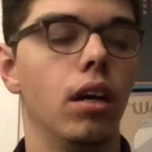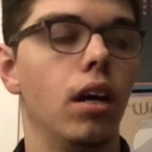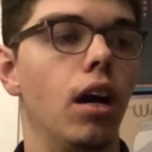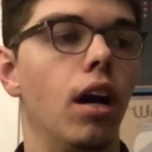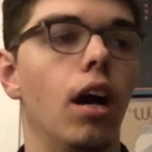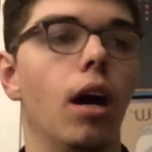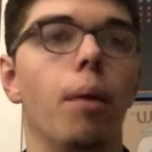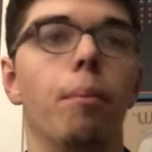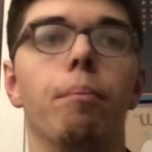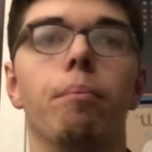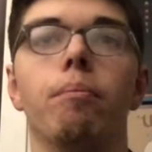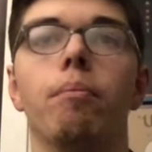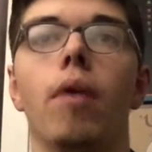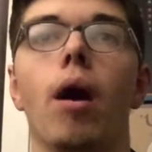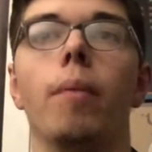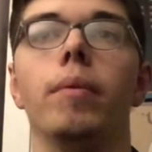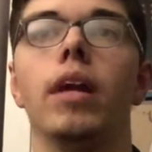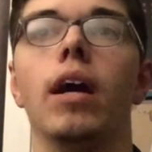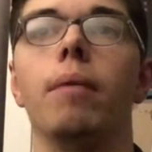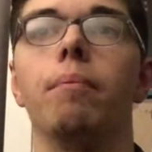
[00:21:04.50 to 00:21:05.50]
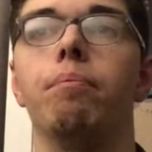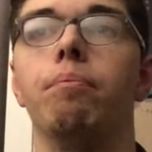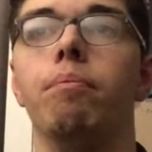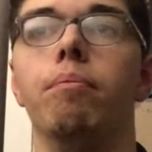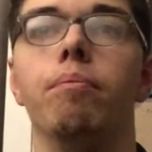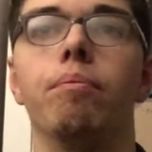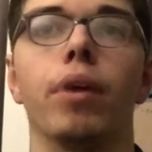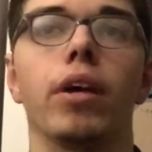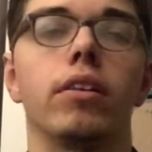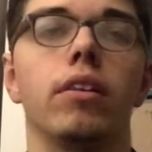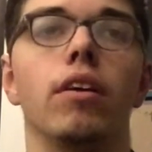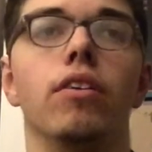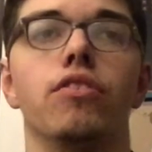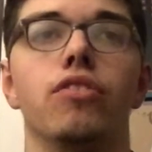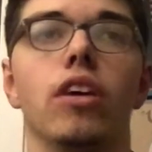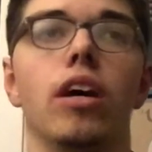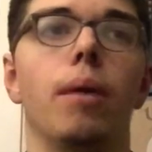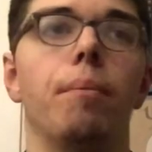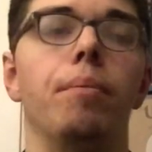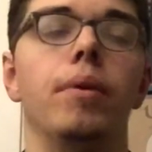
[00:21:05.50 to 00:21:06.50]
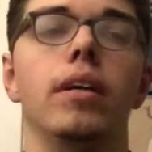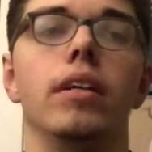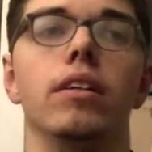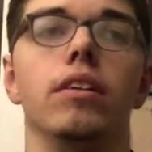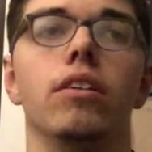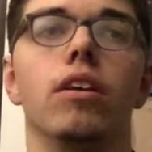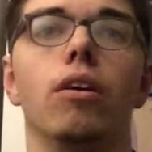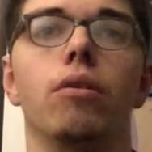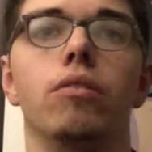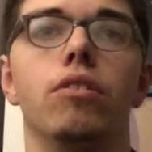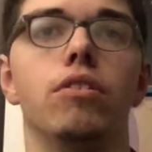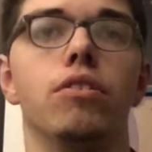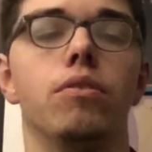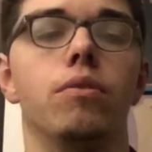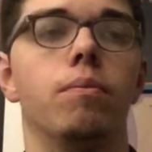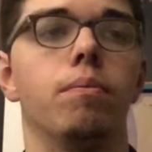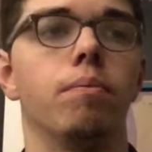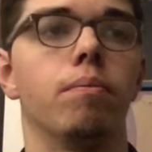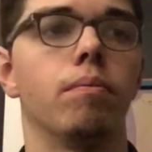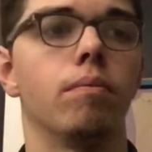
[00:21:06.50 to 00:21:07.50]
I, mom and I picked those up, and, you know, just